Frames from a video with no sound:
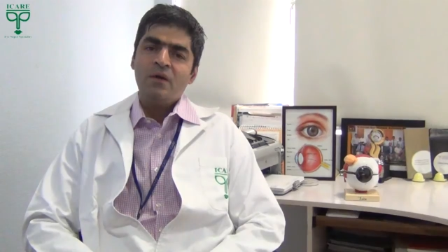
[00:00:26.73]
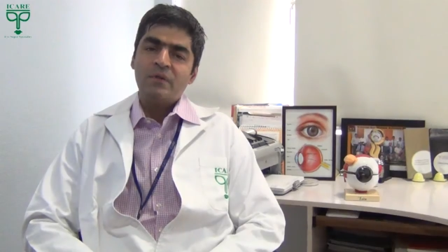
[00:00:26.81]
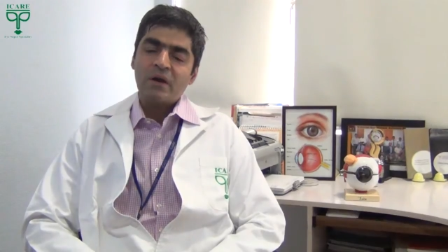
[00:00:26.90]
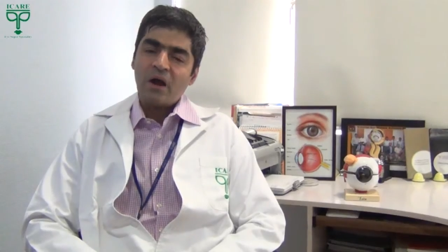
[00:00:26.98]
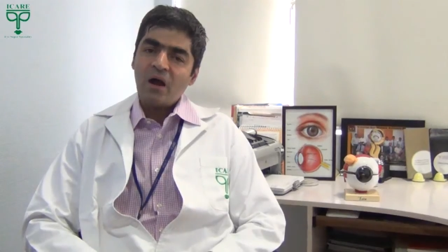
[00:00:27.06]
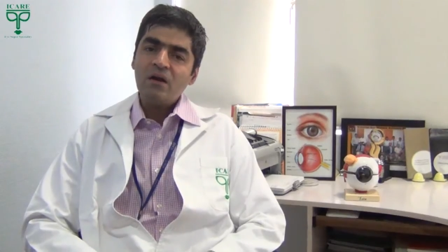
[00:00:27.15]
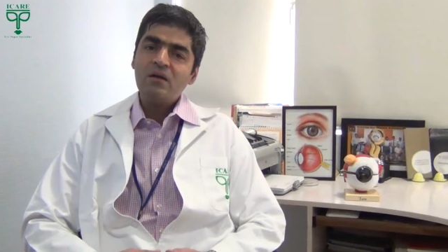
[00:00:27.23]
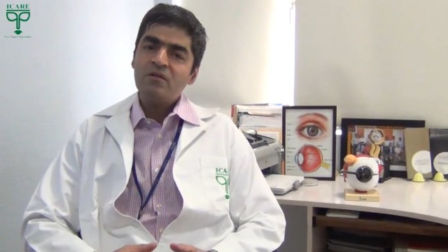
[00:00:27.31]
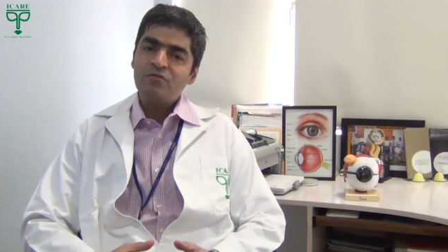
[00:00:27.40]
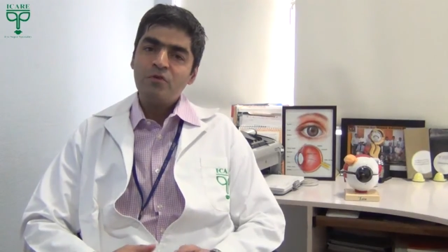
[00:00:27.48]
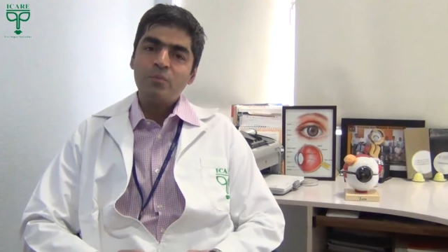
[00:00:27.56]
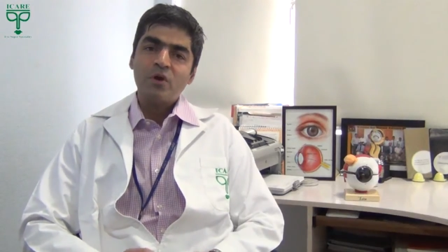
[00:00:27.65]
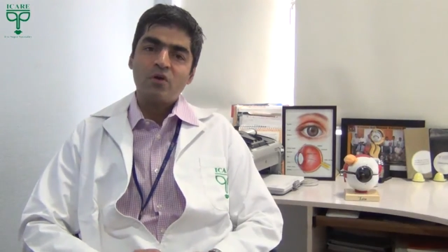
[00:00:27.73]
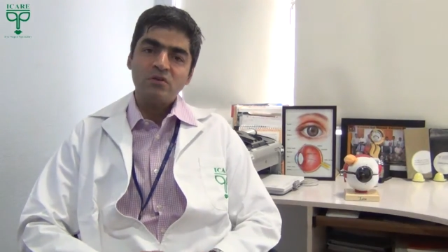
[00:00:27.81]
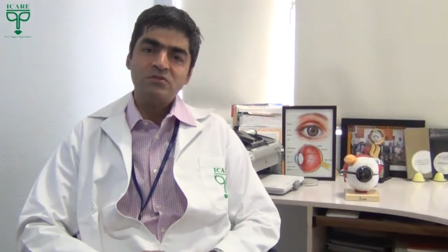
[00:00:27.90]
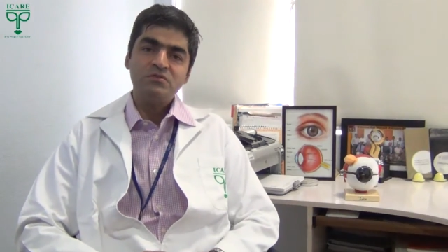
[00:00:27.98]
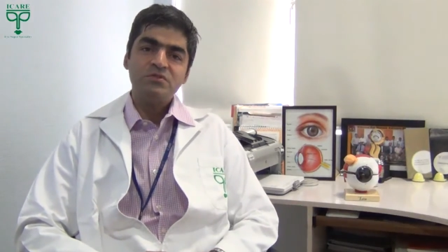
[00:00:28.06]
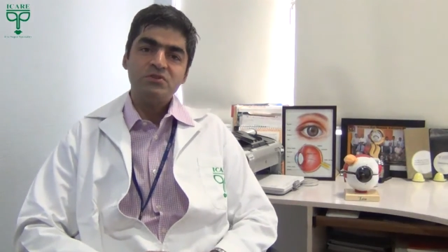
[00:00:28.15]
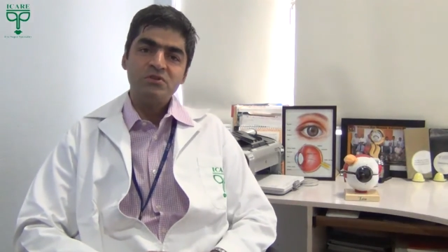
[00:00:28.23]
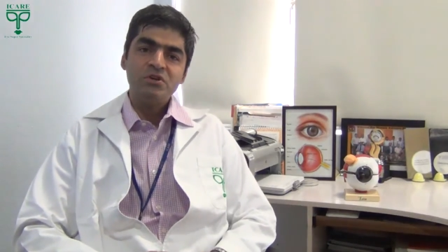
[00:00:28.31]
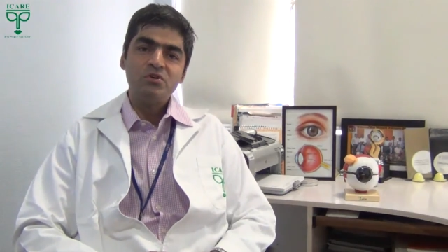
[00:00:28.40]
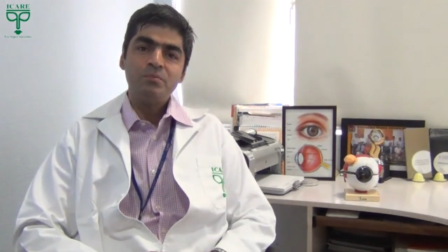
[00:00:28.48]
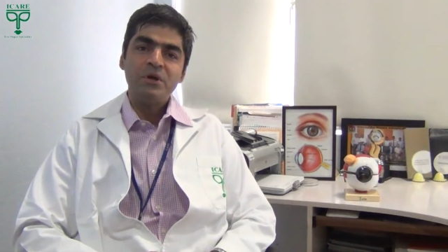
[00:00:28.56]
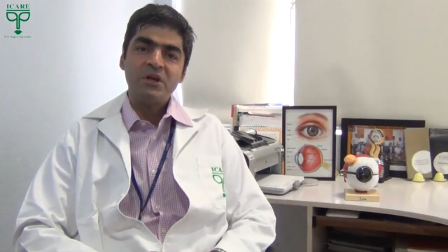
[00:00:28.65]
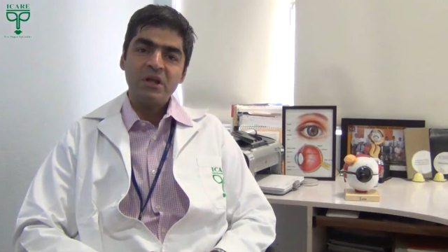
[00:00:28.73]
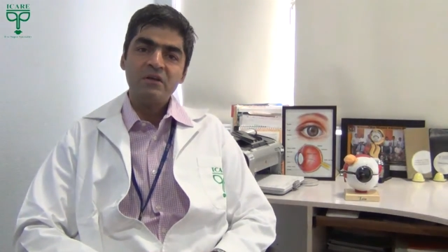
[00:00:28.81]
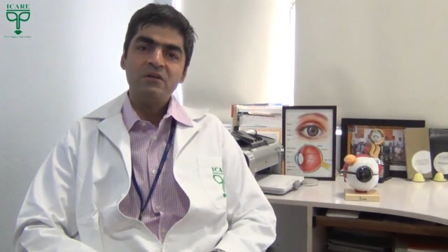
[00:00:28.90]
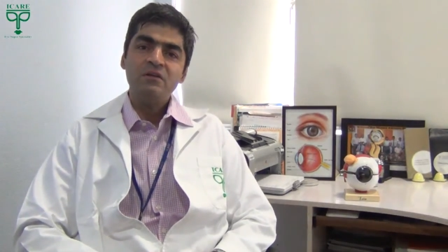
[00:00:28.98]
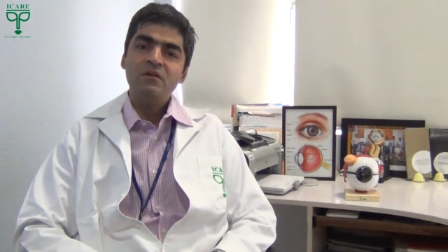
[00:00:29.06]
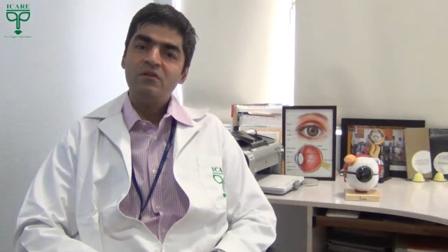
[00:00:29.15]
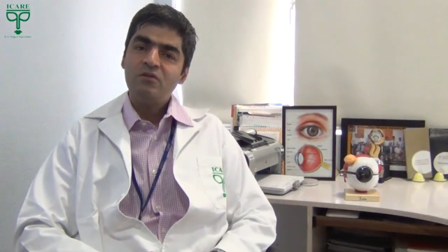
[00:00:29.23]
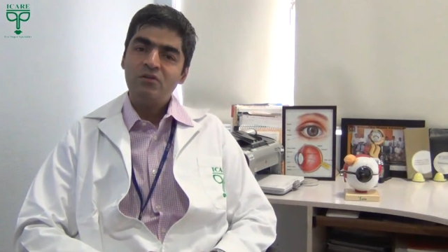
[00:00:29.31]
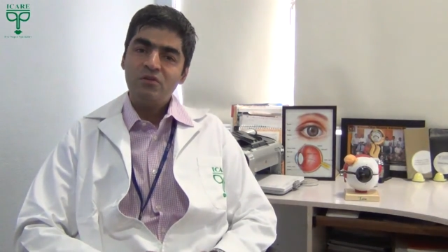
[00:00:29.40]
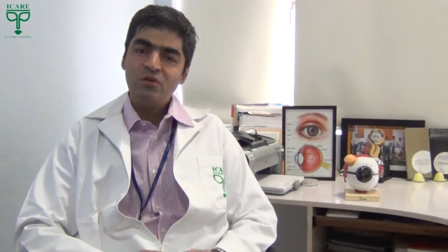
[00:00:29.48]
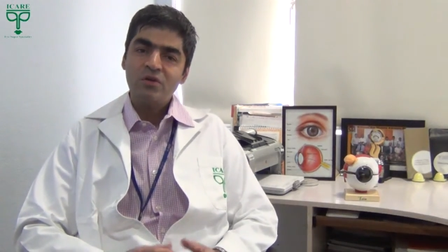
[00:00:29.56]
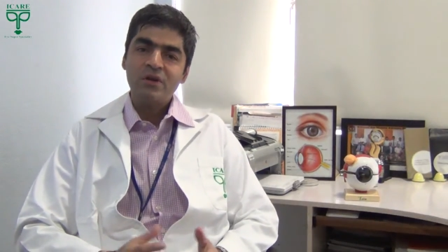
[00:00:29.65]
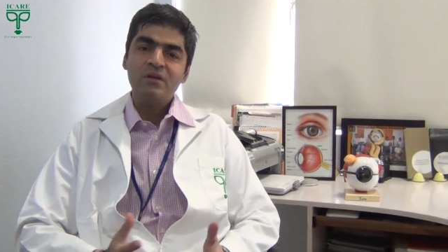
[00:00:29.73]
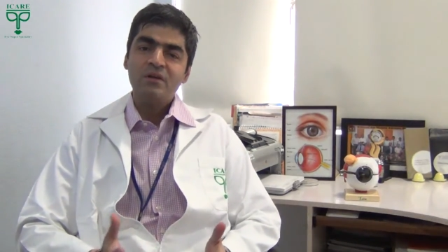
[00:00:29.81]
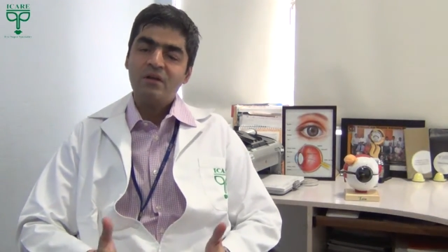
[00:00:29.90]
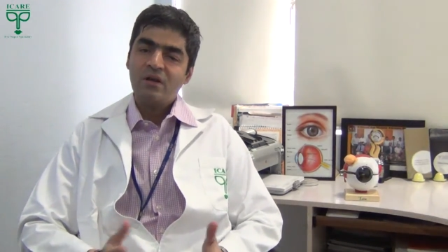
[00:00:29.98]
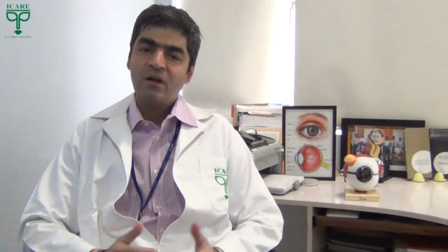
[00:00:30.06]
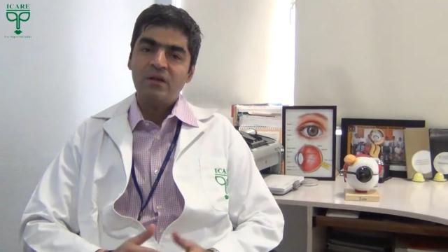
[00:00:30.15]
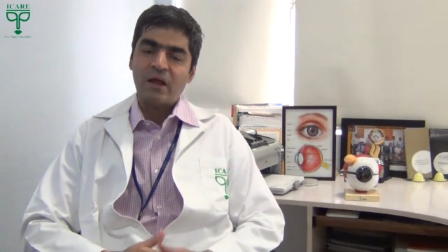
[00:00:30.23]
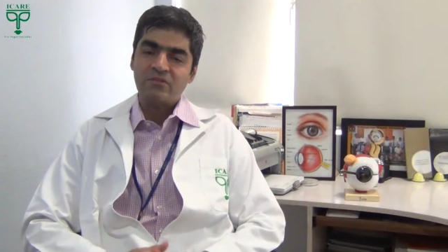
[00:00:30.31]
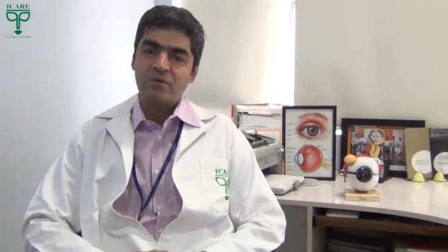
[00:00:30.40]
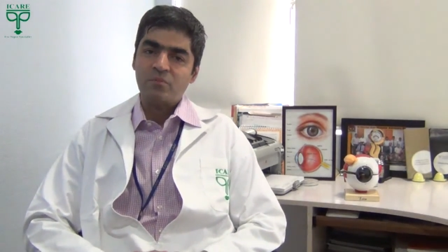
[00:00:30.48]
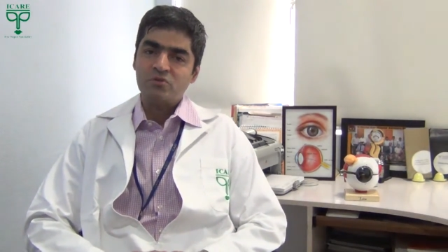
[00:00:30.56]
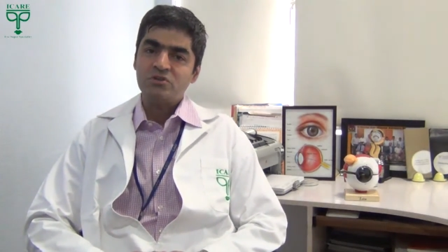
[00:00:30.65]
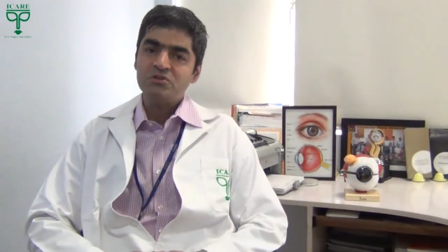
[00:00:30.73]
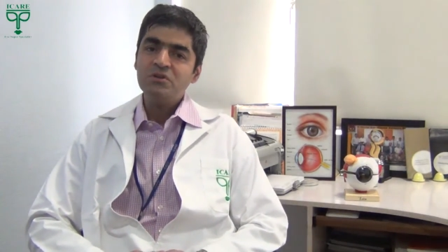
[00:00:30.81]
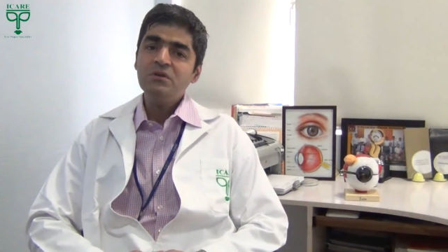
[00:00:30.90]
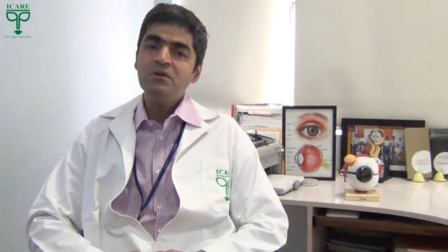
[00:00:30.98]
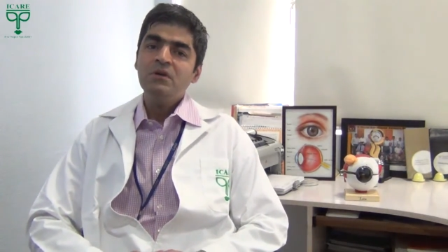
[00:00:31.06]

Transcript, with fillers: There are a few precautions which need to be taken during a LASIK procedure,